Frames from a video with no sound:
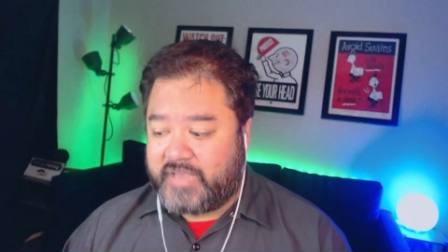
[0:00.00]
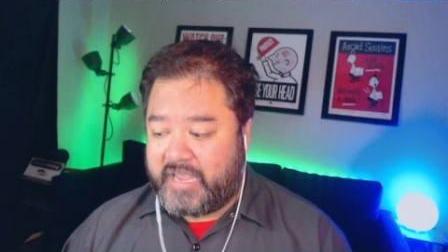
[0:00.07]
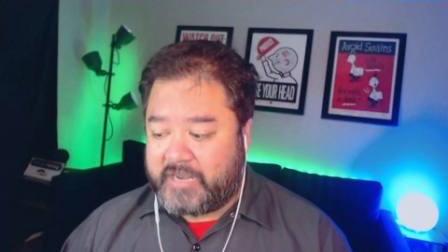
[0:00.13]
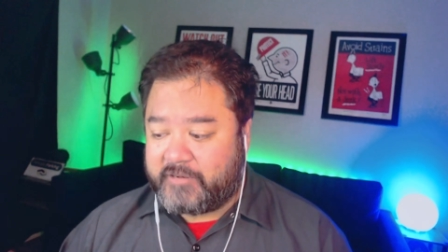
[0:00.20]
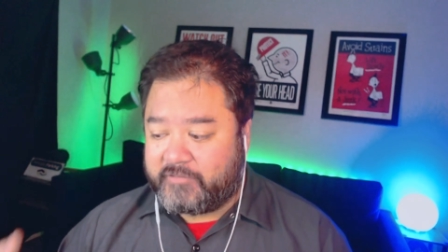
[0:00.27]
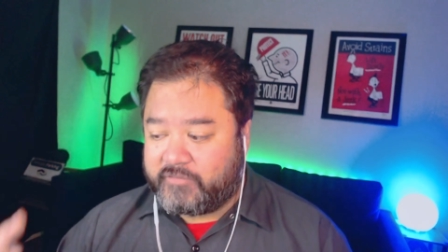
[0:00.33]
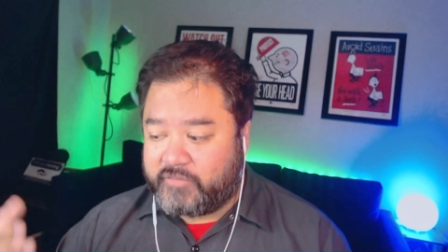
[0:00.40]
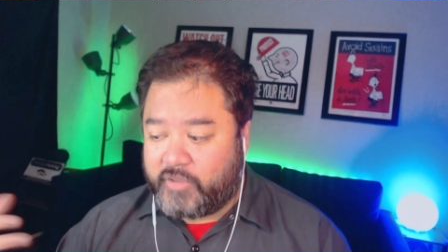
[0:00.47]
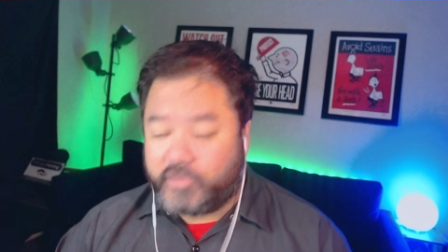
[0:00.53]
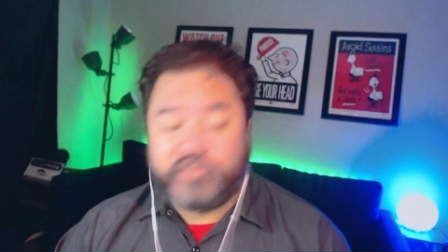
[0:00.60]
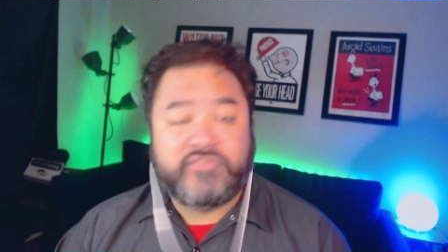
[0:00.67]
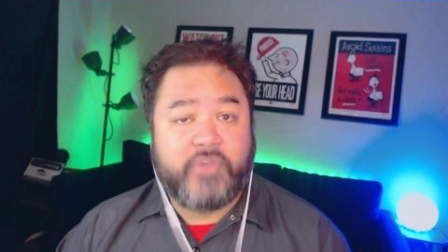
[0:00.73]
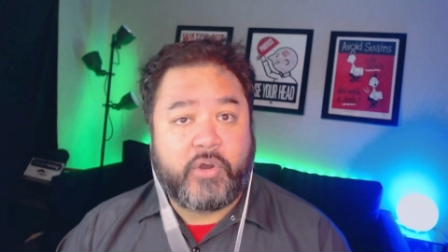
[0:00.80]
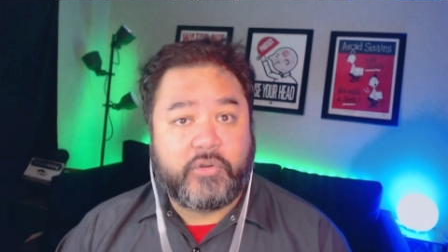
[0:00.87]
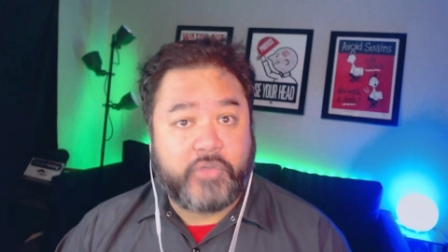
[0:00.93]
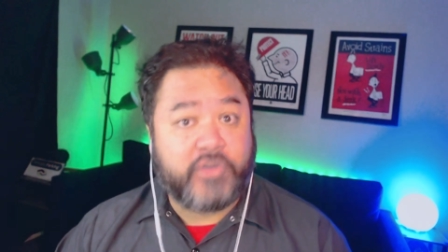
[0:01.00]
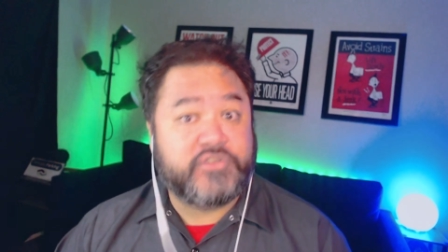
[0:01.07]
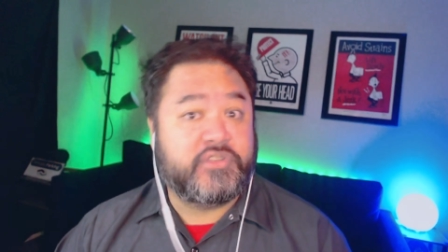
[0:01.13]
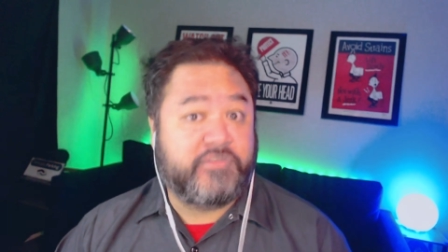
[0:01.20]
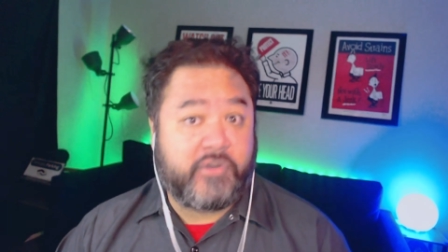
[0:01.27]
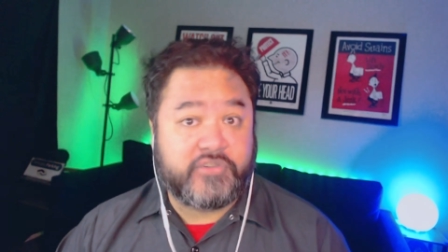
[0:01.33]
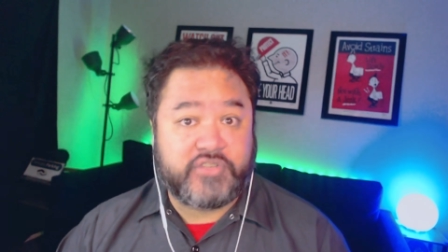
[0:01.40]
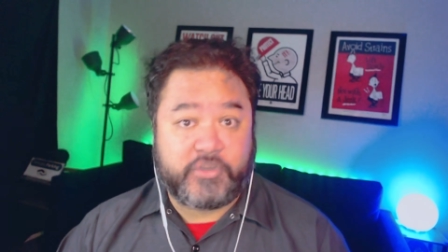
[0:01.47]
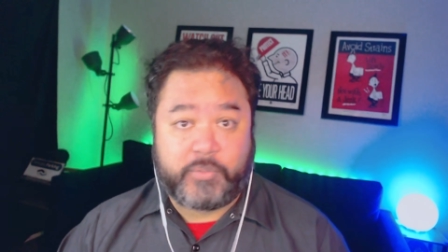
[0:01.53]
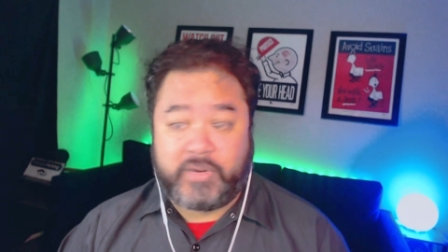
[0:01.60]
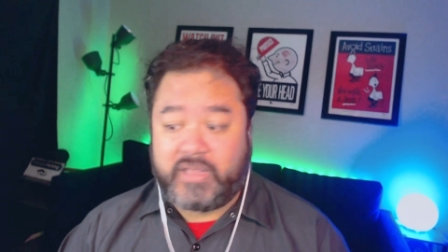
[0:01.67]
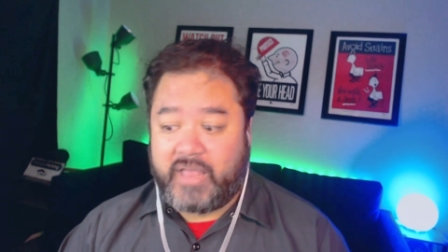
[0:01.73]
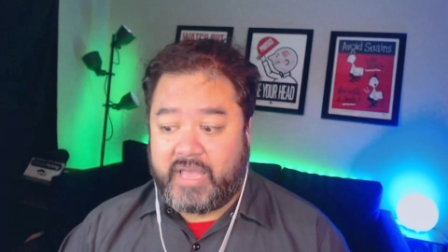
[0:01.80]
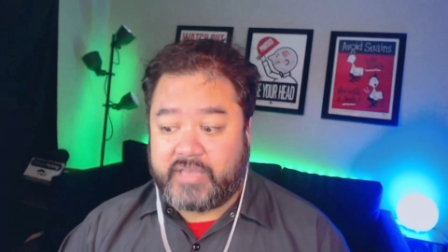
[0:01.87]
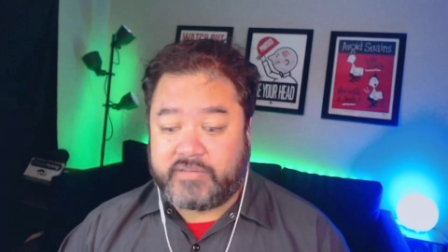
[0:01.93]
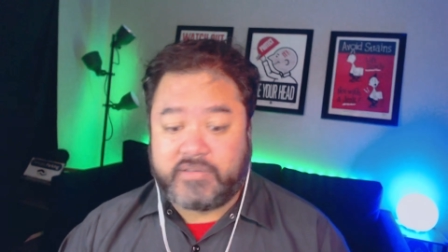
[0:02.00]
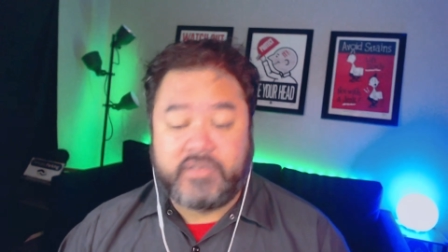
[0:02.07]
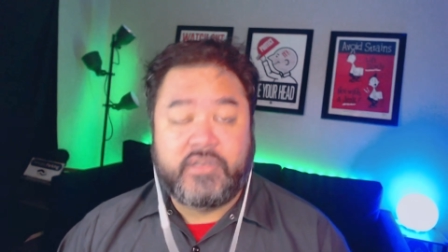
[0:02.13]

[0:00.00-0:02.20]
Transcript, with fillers: And those fo- those are the folks that realize